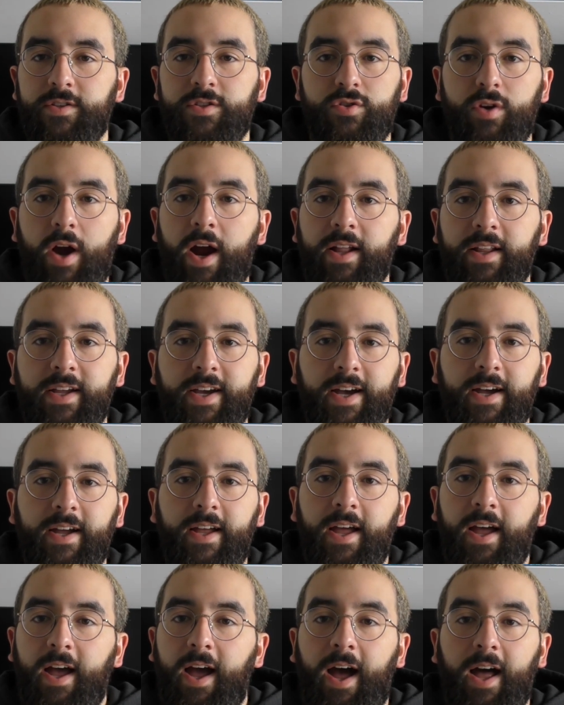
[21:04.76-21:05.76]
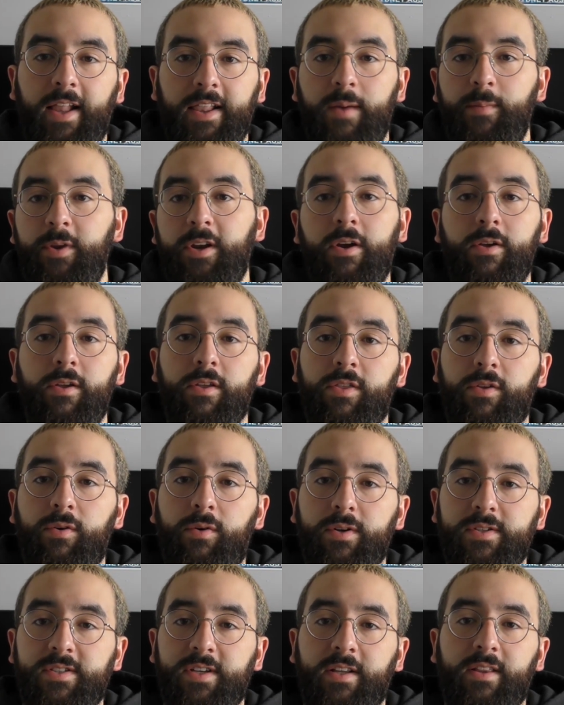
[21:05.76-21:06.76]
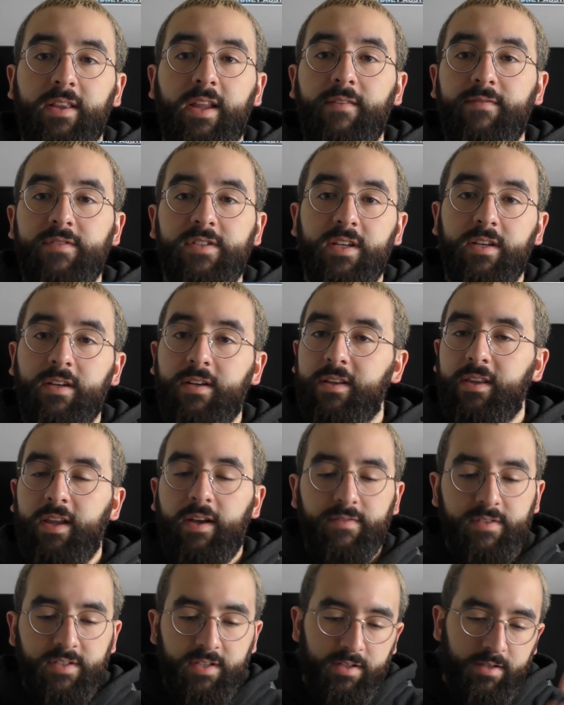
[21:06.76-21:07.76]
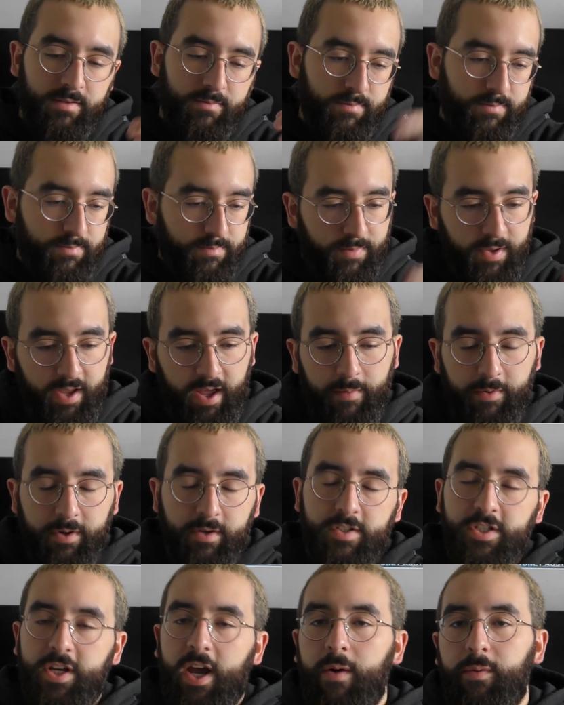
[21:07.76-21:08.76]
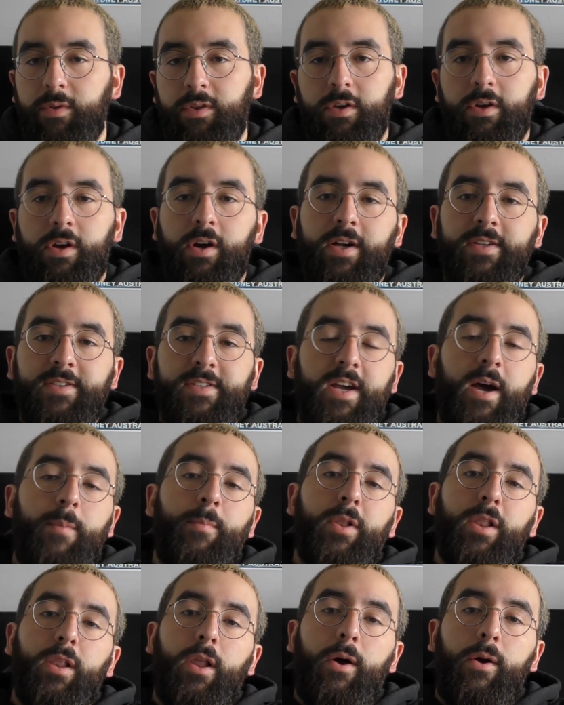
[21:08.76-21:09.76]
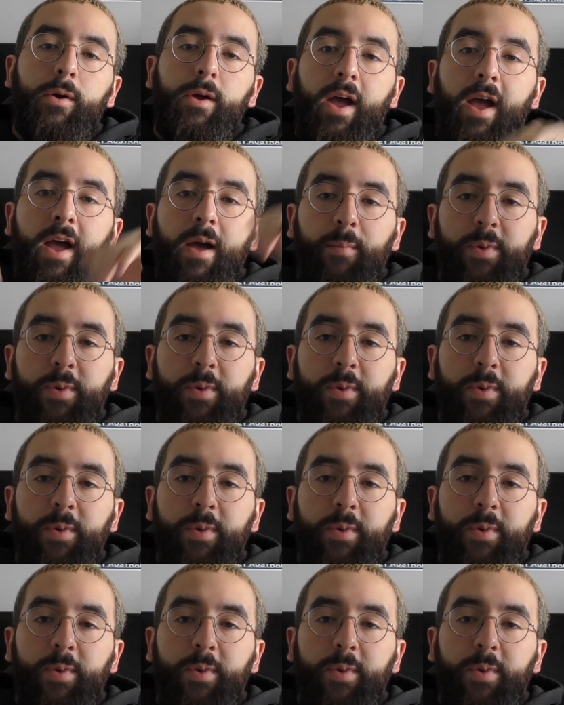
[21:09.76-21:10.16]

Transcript: Australia? Let me know your thoughts. I'd love to be able to chat with you guys down below.